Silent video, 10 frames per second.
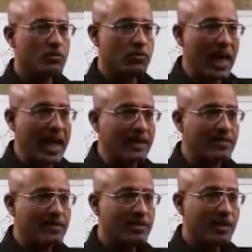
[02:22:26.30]

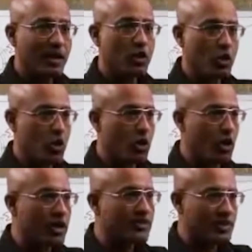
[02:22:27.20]
flags or lo
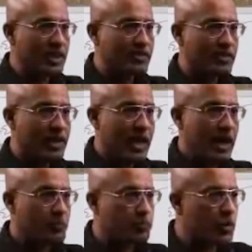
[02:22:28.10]
long sticks
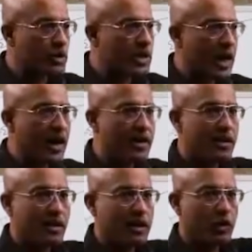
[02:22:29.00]
and put the
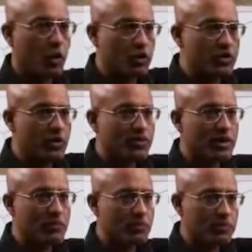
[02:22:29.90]
clothes of
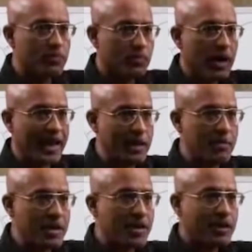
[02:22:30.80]
the
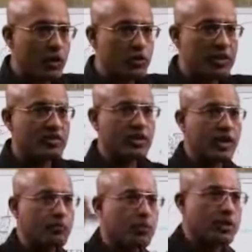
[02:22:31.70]
enemy on the stick
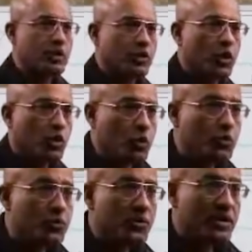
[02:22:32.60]
and put it on your
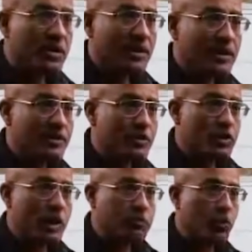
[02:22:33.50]
roof so
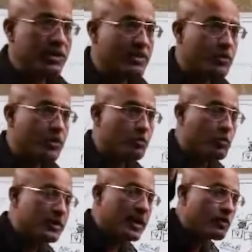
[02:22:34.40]
that police which is
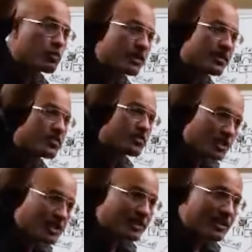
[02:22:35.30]
moving outside the
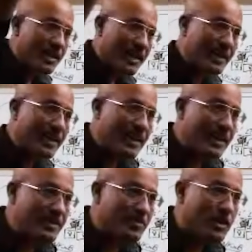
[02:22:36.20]
street can
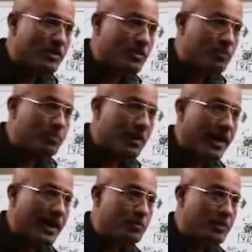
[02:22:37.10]
recognize there is some
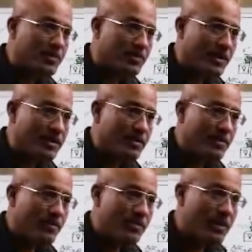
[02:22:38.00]
enemy inside.
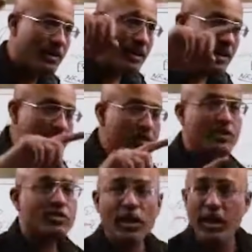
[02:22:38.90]
In
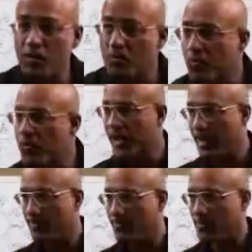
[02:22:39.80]
the same way,